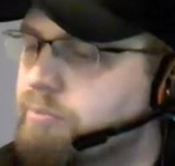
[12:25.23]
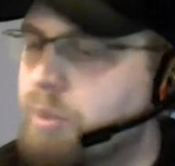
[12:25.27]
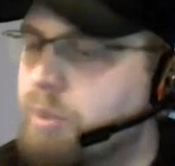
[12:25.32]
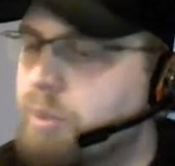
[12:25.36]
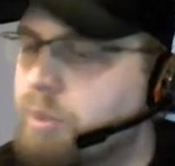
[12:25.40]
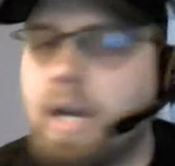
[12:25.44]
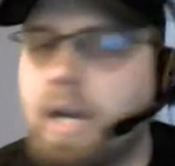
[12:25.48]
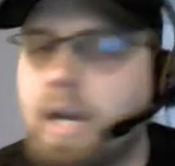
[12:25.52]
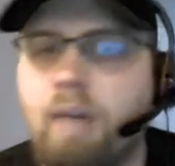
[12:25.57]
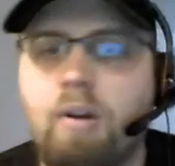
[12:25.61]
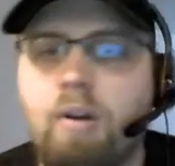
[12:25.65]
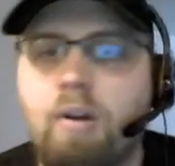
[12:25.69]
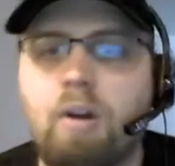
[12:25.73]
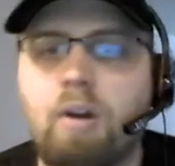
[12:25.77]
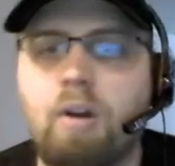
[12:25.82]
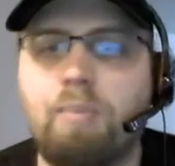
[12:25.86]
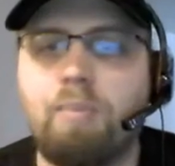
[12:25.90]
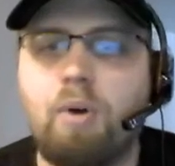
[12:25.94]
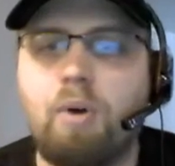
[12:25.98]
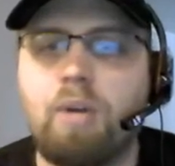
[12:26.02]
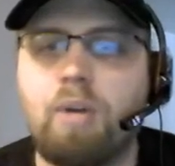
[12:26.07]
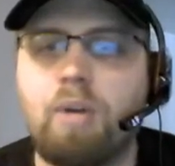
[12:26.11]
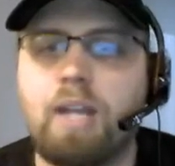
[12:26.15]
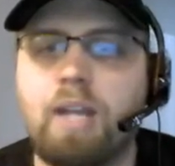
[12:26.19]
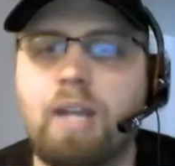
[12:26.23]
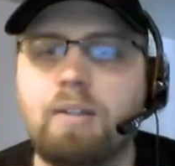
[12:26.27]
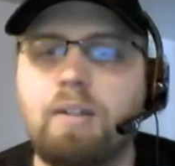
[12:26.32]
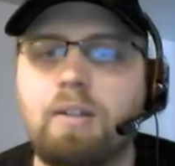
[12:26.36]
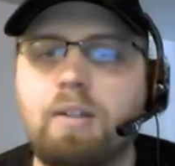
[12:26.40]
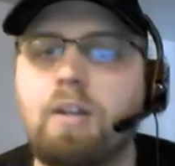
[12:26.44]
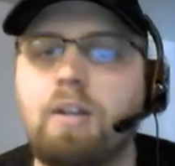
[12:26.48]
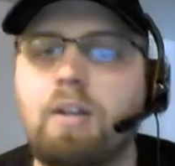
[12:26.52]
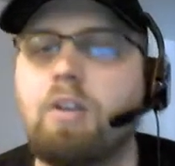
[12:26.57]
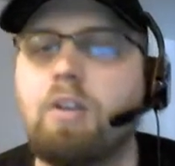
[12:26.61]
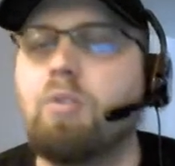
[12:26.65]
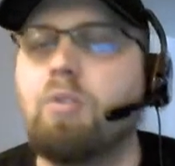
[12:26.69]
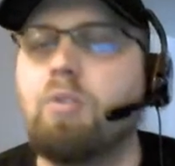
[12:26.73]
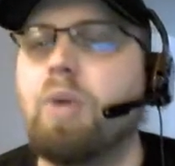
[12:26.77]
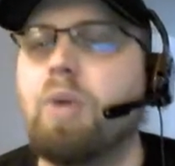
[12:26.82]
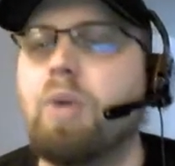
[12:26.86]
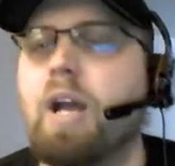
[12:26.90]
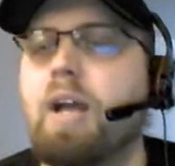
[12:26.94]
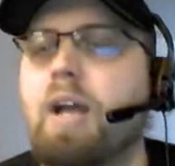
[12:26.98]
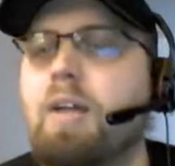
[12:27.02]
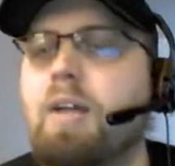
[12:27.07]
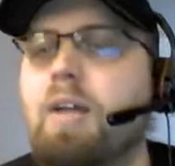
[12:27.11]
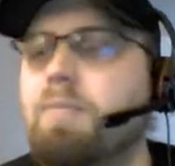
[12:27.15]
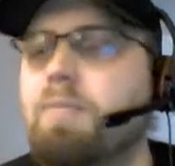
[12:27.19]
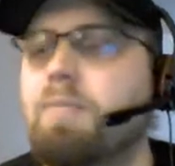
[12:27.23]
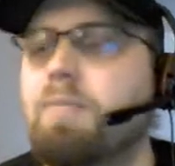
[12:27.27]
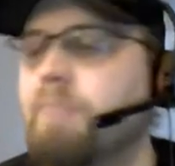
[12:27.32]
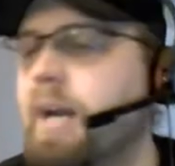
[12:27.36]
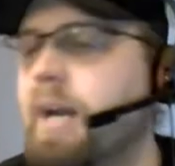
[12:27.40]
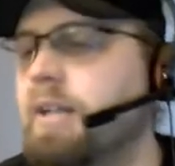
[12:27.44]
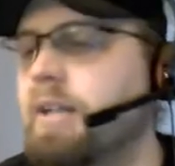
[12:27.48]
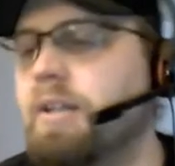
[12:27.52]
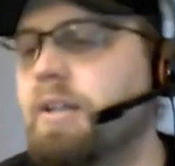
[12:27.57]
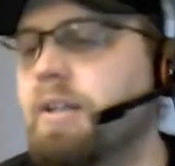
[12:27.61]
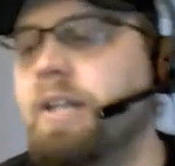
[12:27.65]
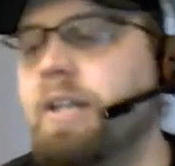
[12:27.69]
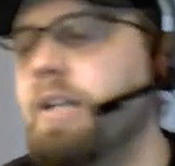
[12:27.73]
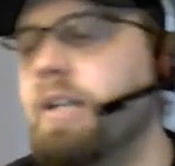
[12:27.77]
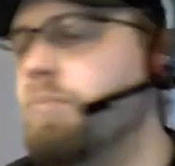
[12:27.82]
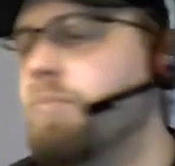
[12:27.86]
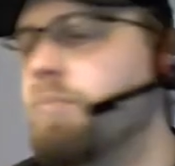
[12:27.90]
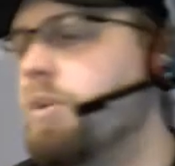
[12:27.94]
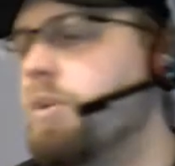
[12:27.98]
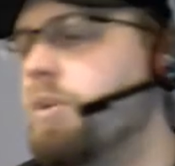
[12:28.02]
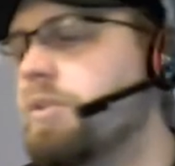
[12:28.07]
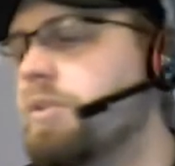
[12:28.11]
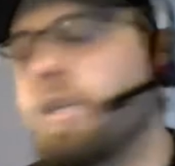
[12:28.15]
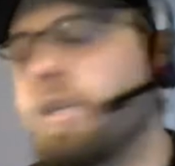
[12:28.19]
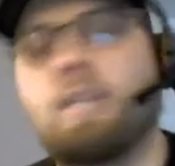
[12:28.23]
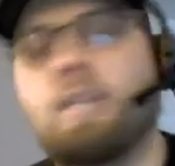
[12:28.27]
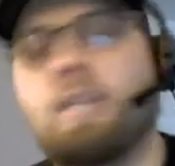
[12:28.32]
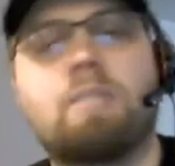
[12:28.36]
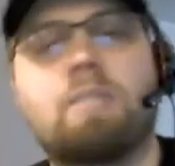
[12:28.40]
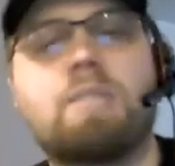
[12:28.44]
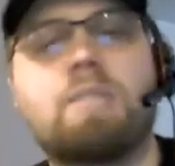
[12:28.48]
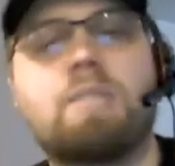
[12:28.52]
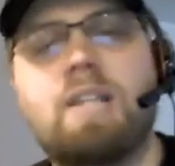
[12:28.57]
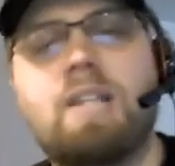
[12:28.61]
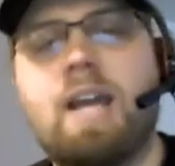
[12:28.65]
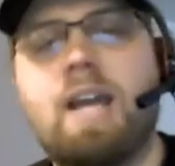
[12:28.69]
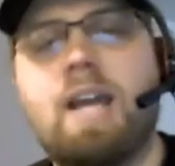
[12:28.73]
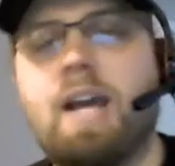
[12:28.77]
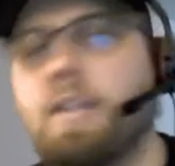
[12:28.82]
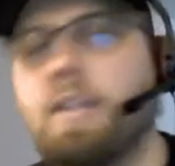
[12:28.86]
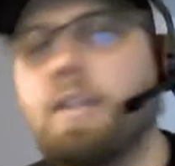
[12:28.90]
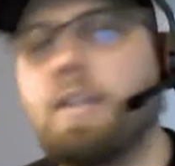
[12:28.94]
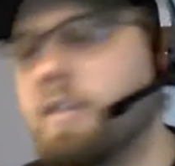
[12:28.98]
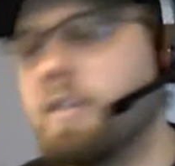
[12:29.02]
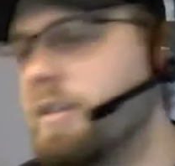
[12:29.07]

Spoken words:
another way to win the game. Diversify our deck. Oh,